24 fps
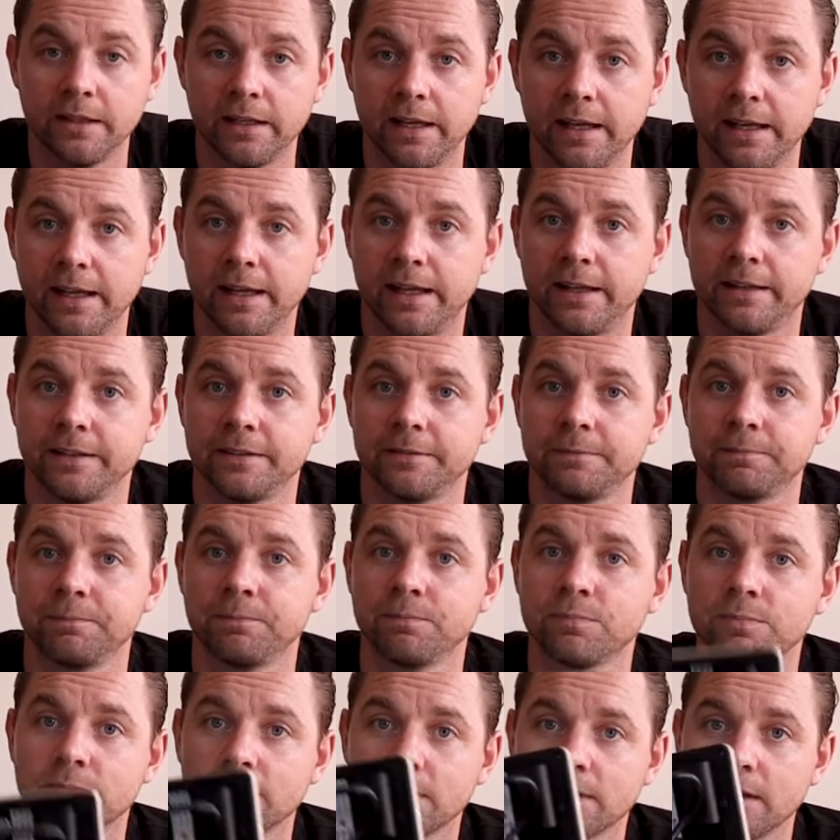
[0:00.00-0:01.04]
And
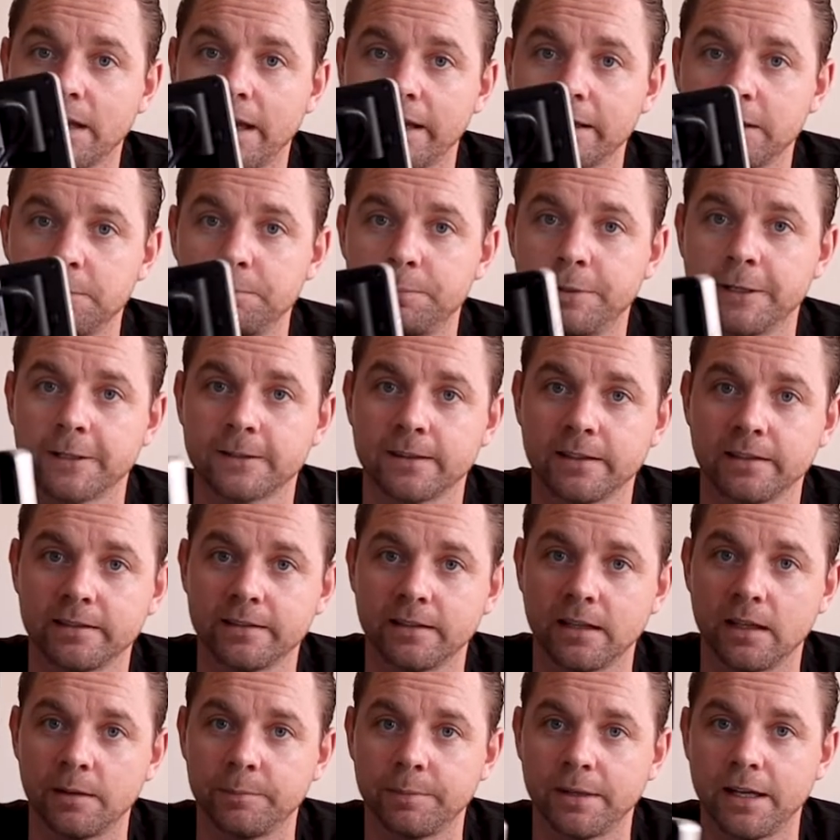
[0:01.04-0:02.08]
I can pick this
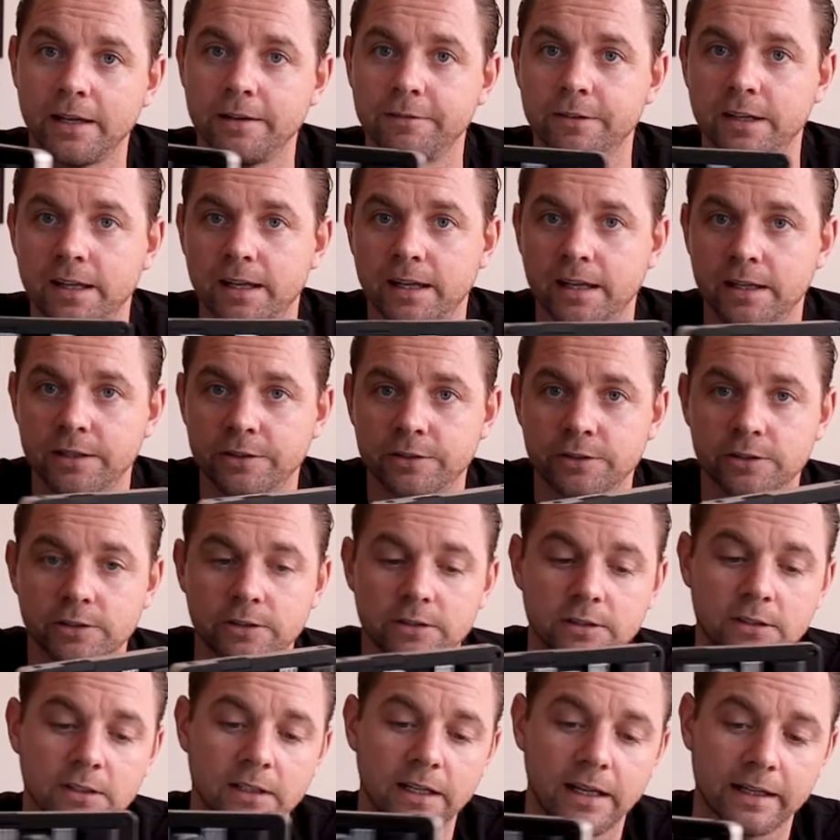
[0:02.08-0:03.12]
up. I have a handle,
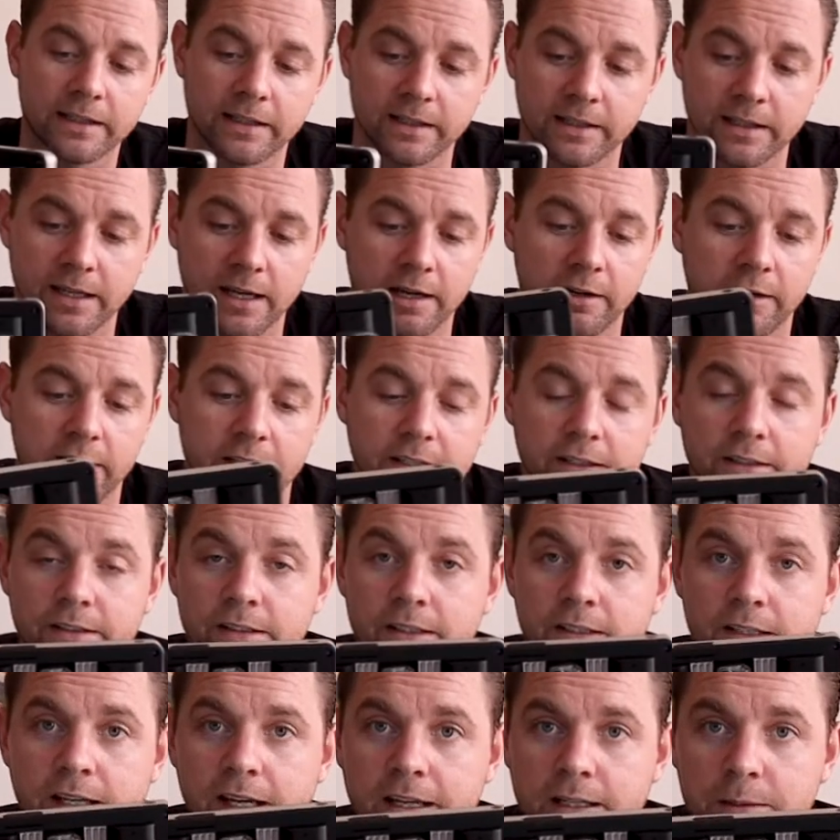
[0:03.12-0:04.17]
I can carry it,
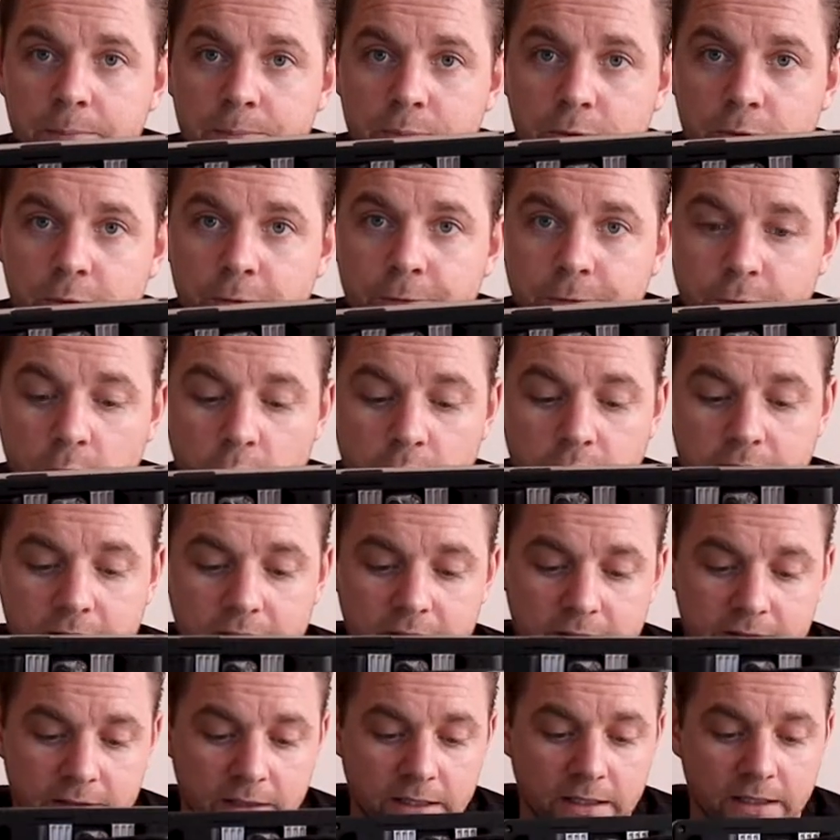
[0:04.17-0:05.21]
I can pull
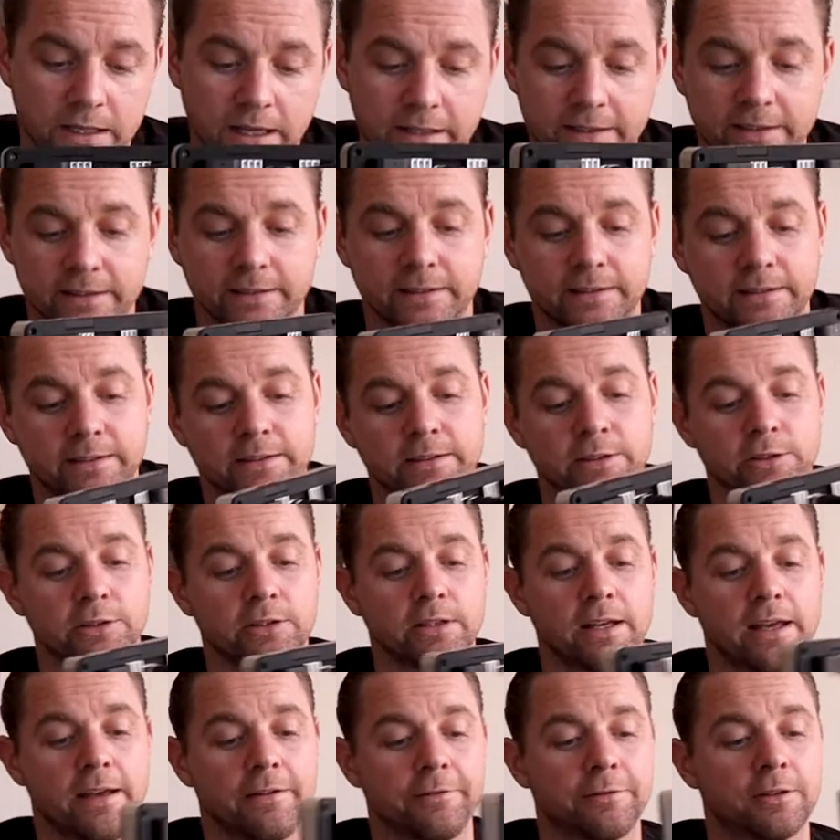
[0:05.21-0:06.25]
focus, I can still
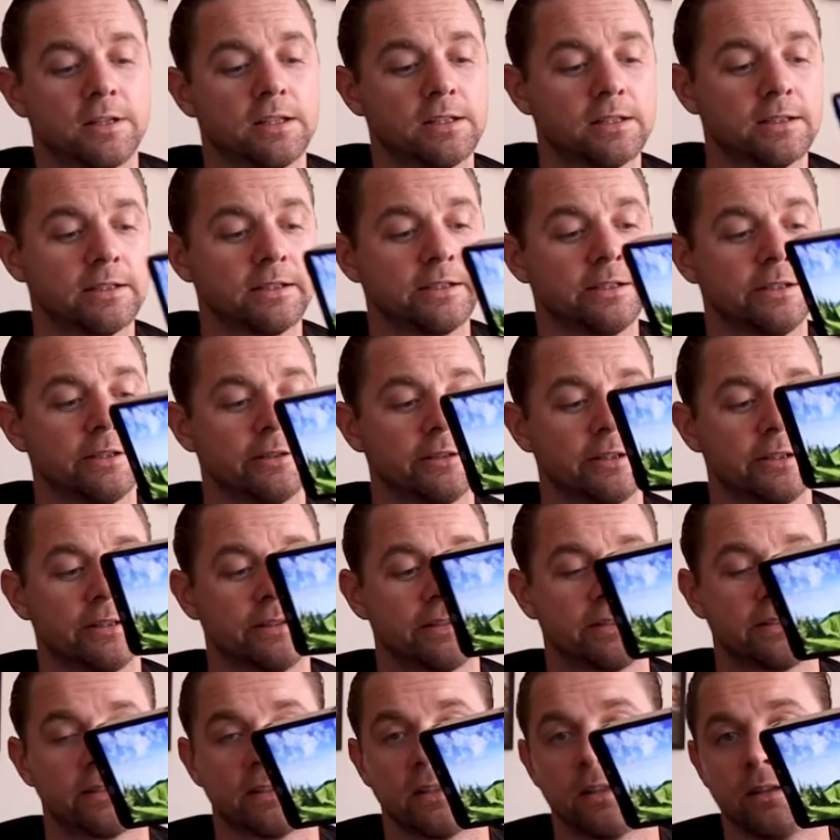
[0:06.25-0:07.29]
have
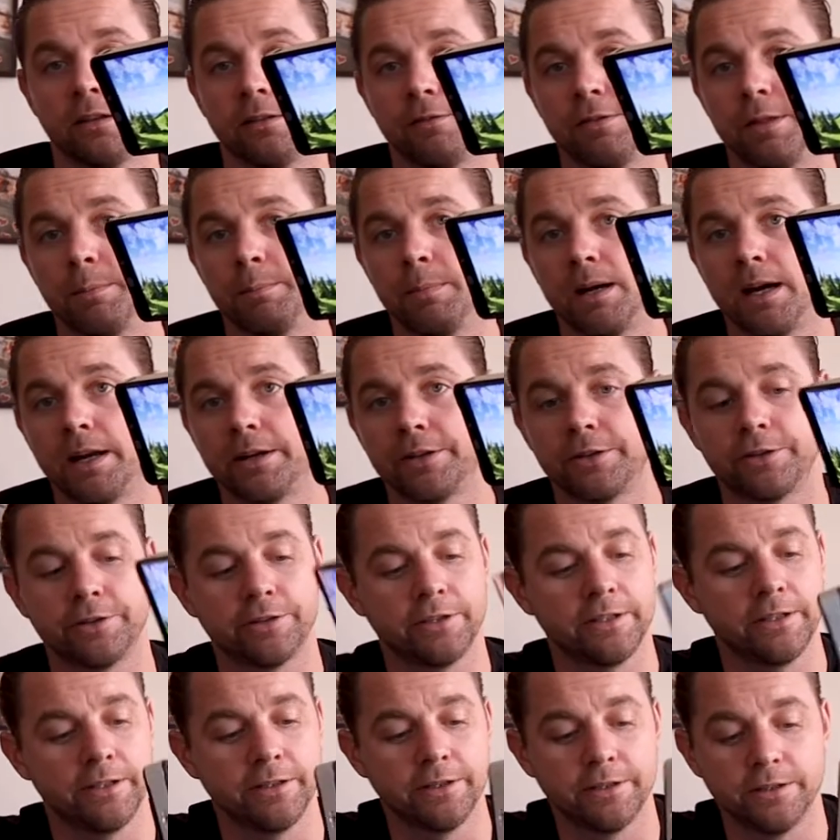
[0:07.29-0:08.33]
clearance of the monitor
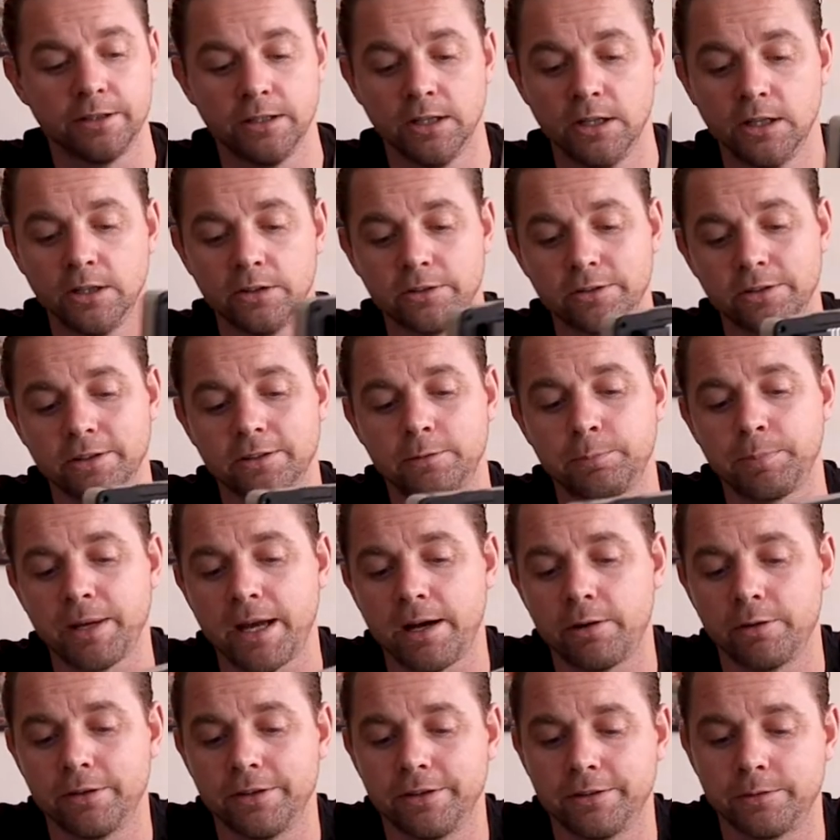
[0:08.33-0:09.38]
here. So let's
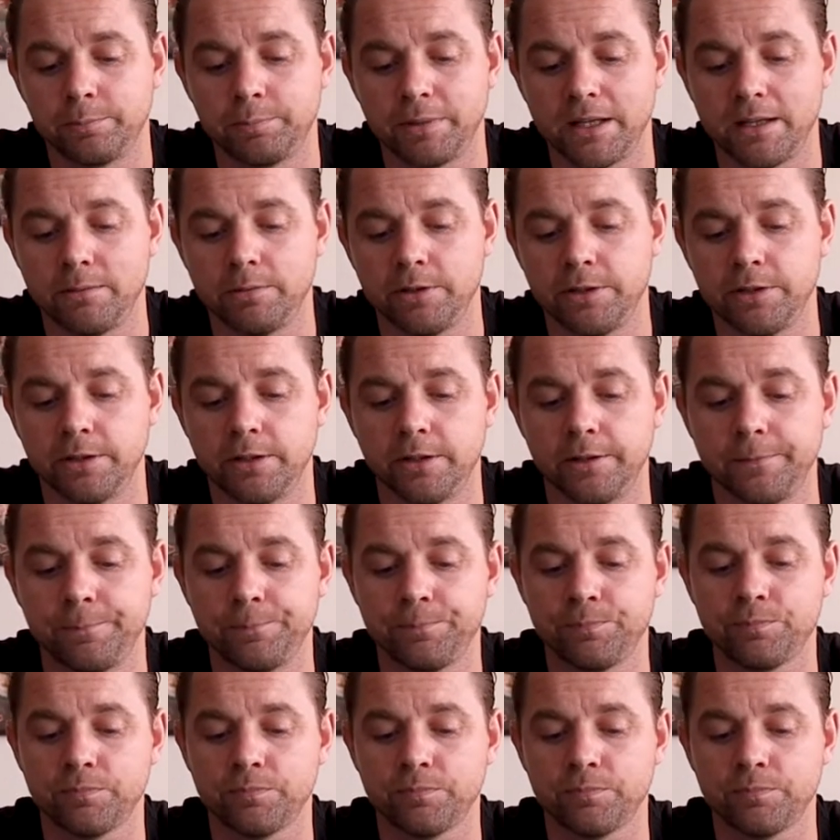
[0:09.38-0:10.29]
power this baby on.